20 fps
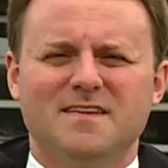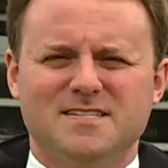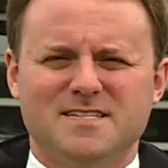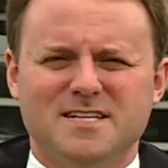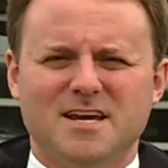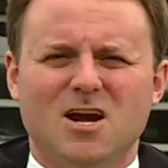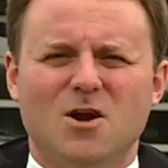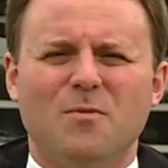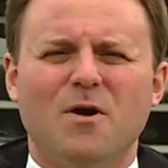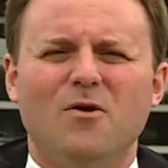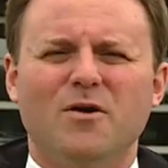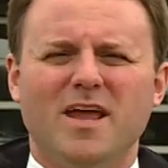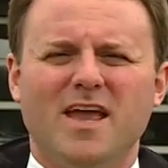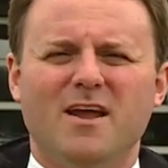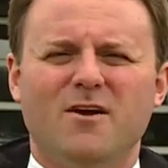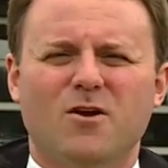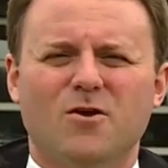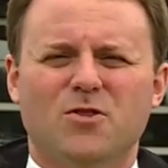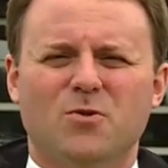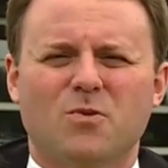The ceremony
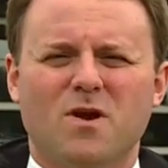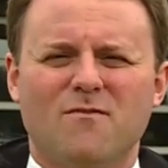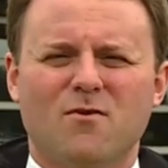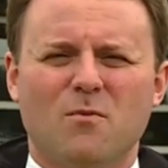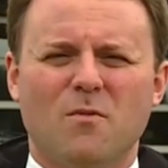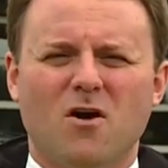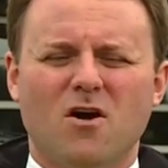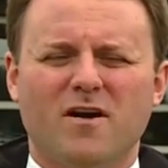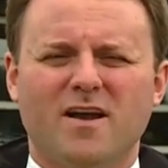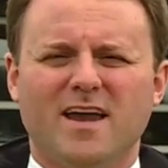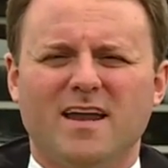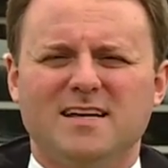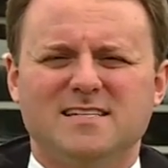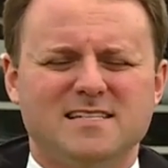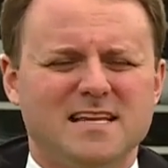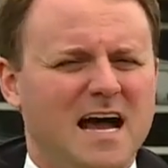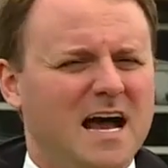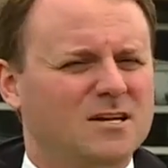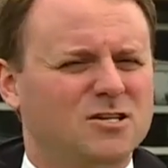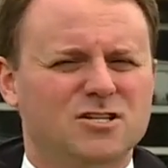here at the River Market
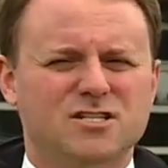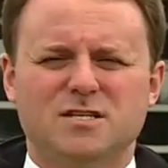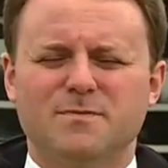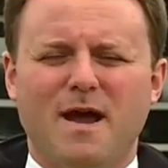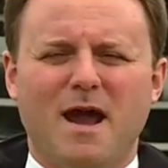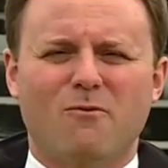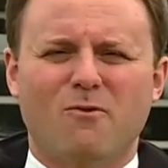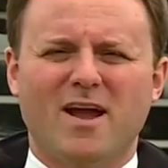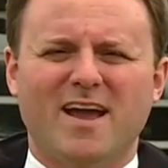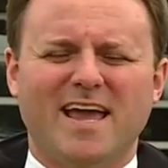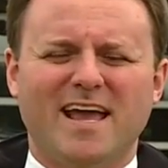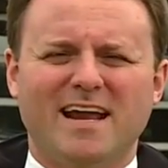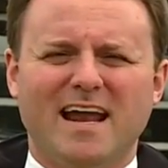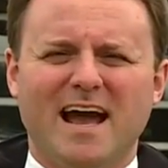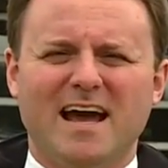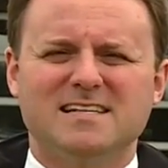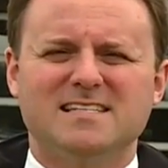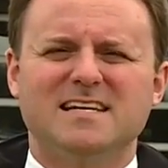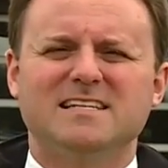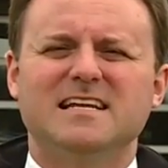is not just about
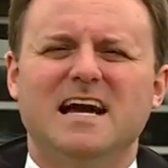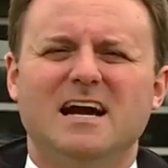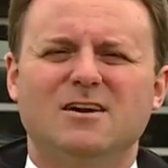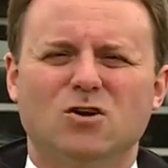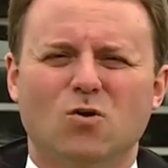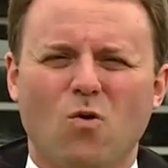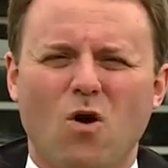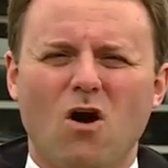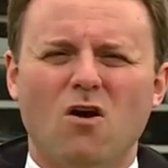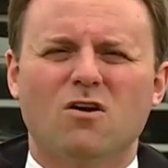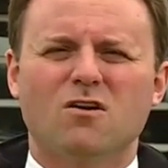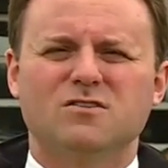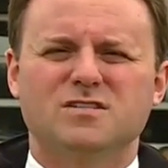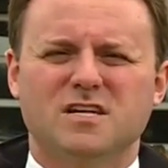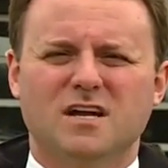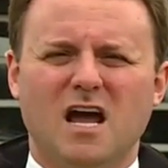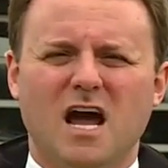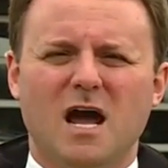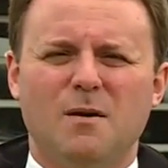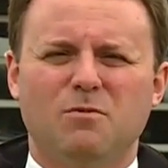recognizing Dr.
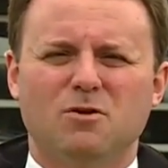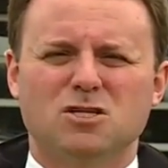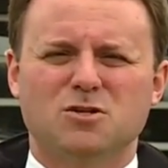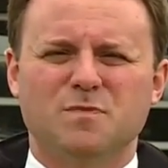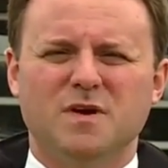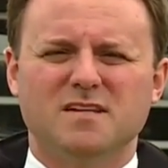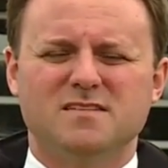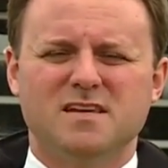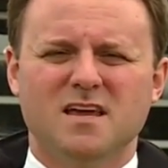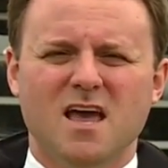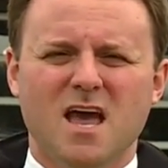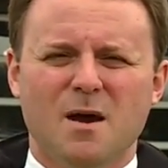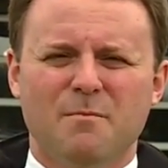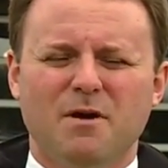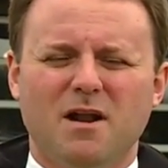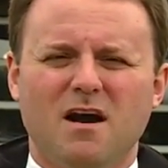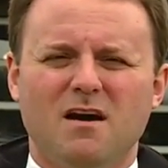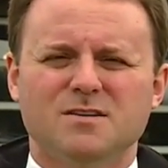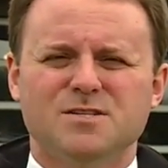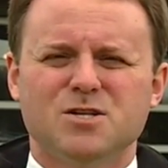Walker's accomplishments,
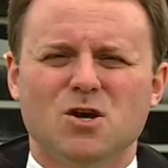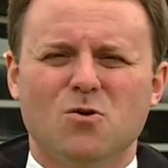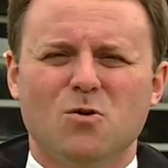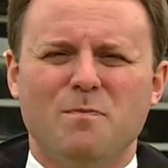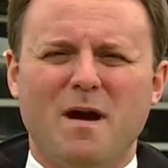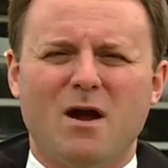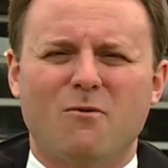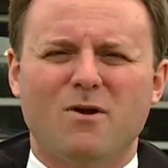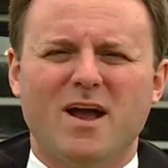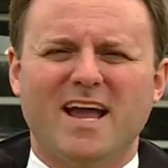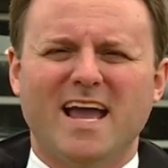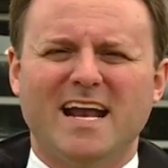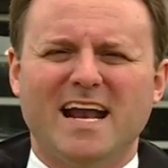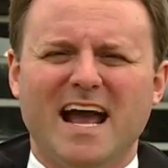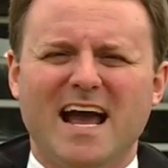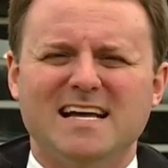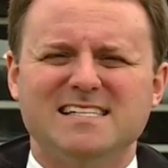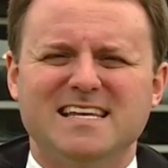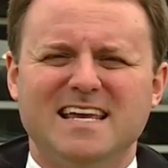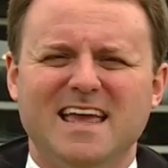but also about
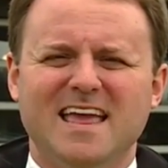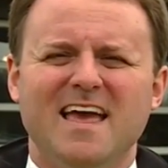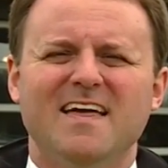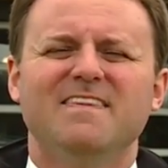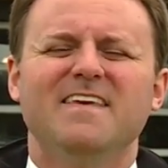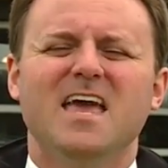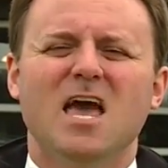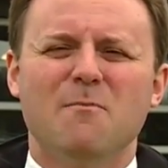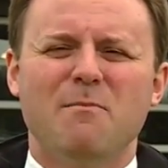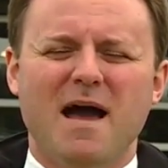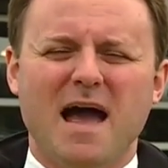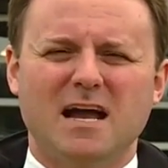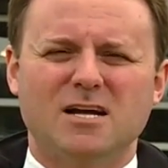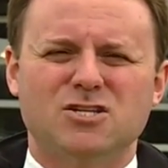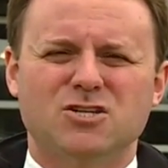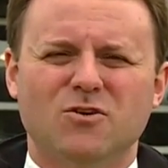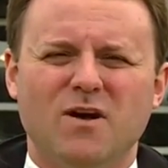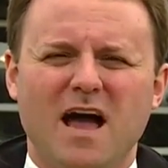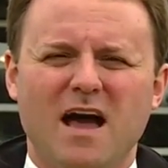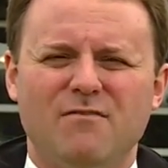recognizing the
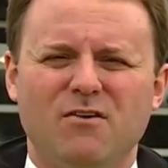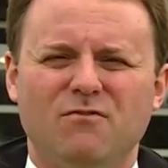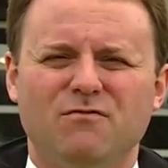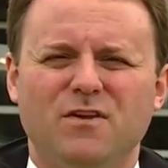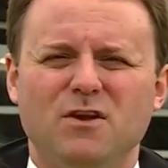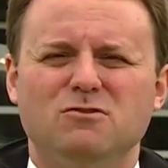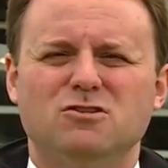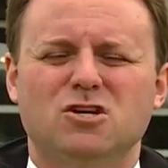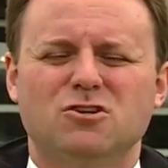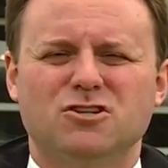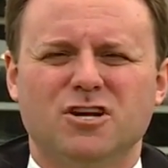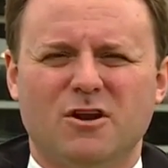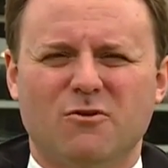impact she'll have on future